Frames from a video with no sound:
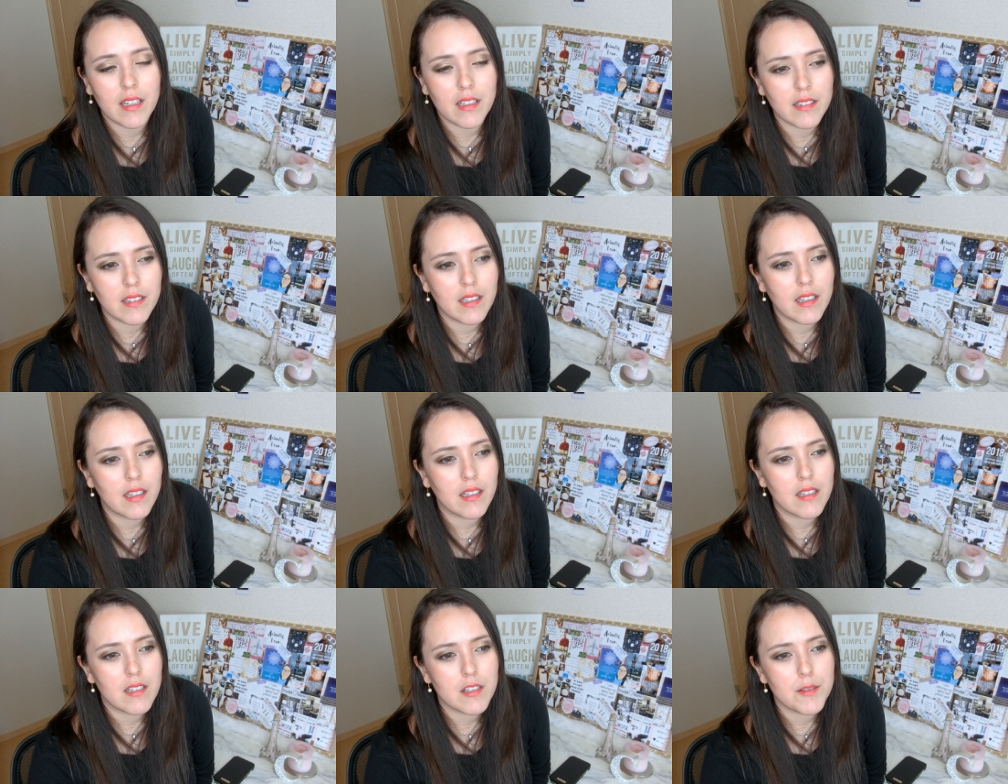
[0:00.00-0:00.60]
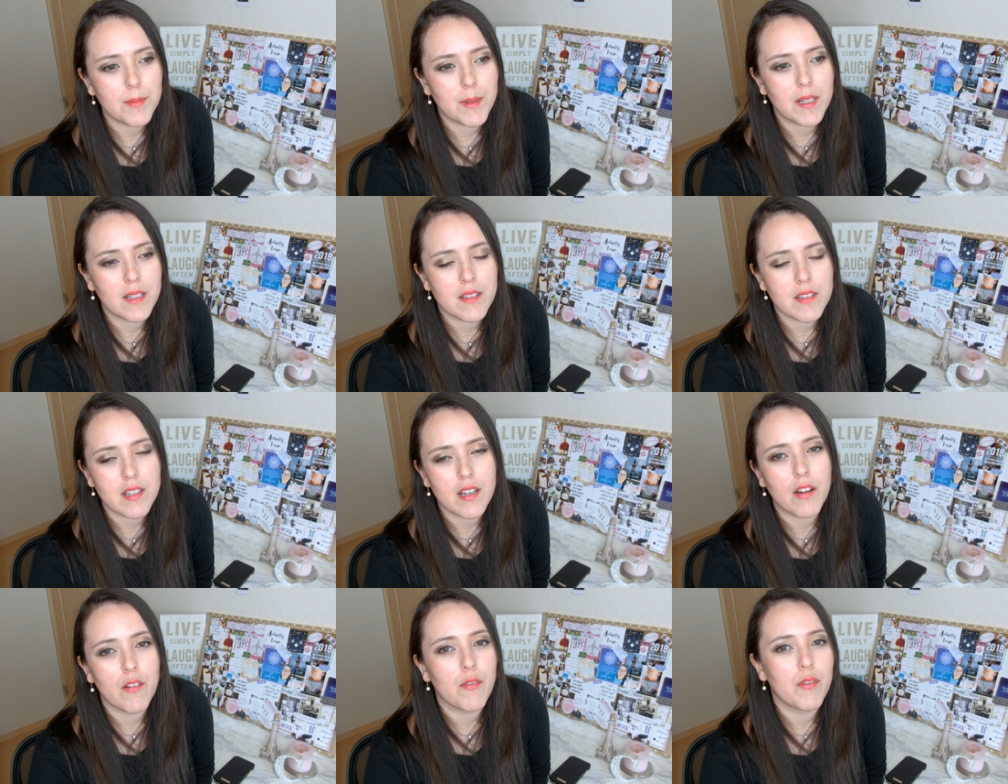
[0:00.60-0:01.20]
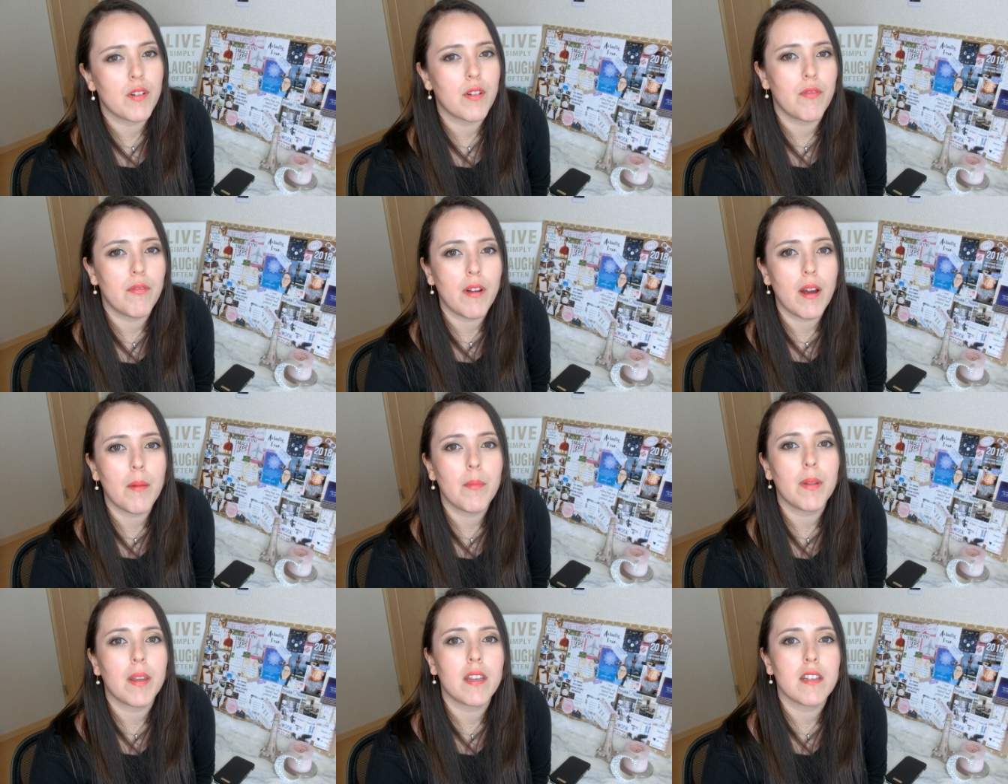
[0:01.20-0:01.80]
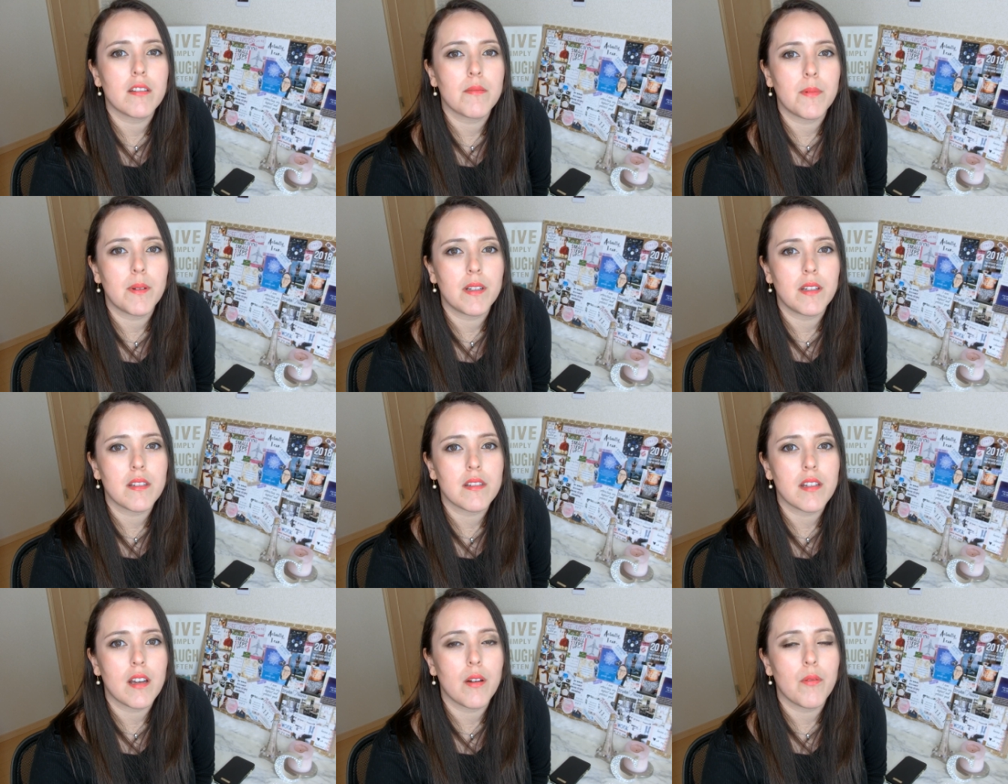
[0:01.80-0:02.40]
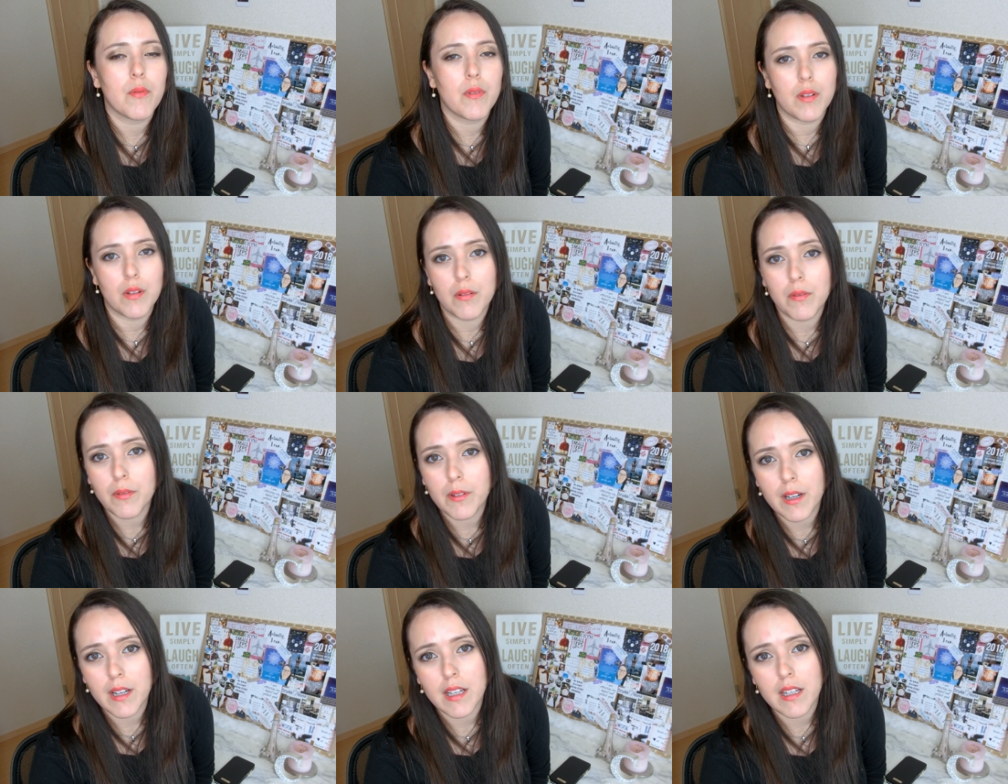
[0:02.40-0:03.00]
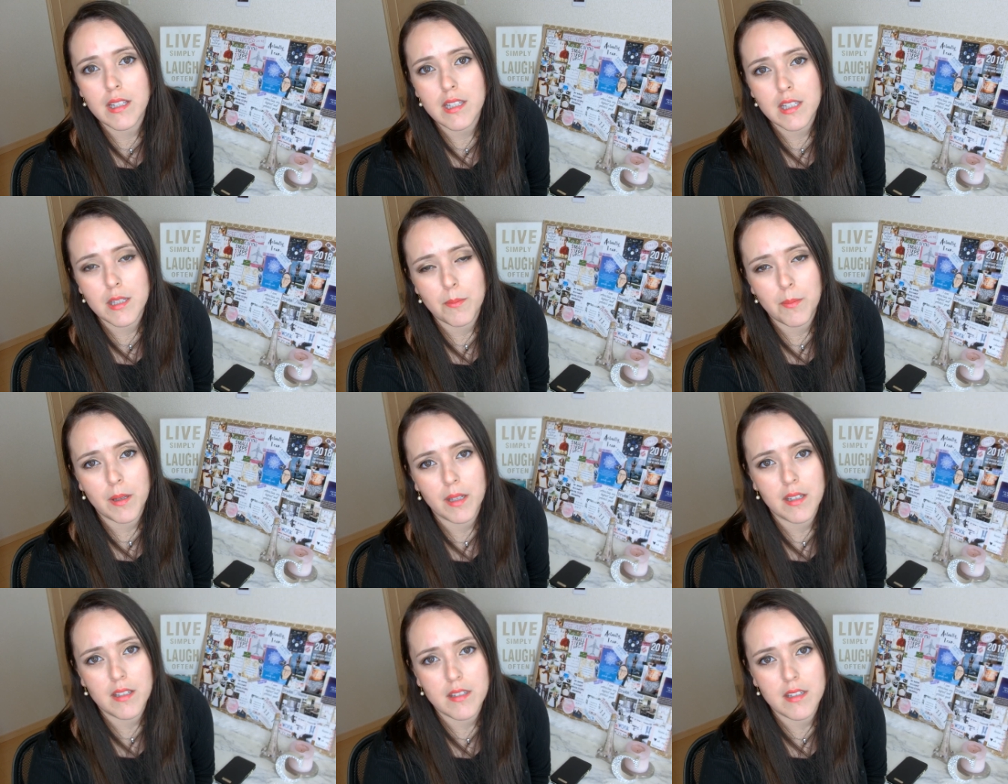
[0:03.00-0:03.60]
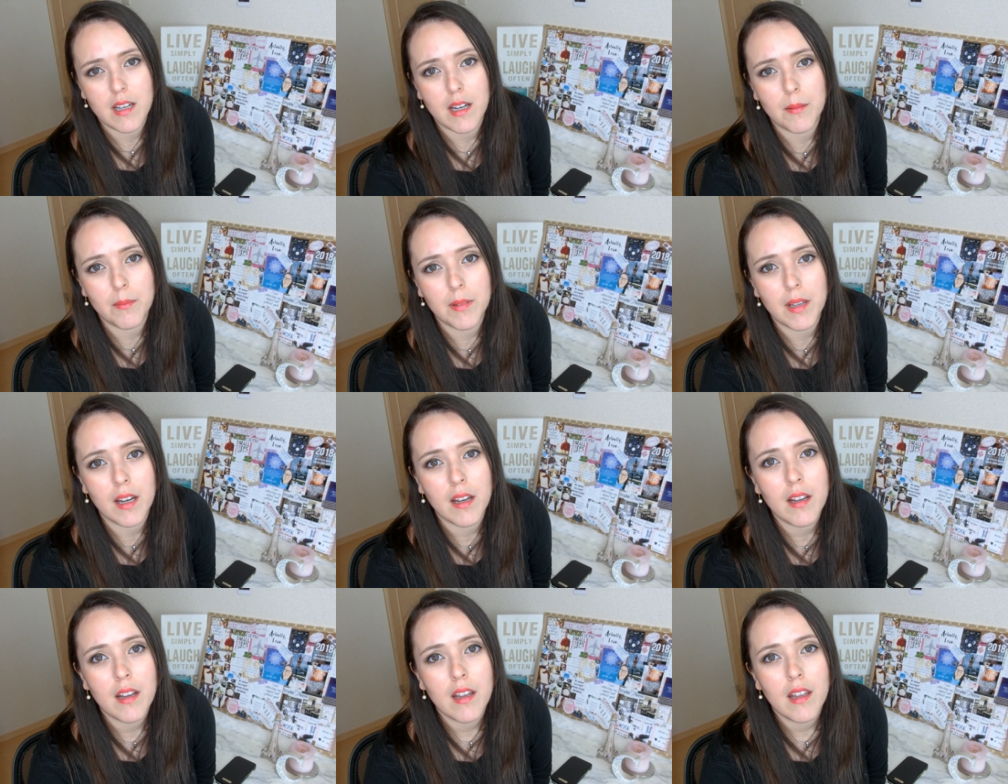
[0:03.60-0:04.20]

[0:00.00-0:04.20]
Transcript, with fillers: and then spend a time with your family spend a time with your friends spend a time the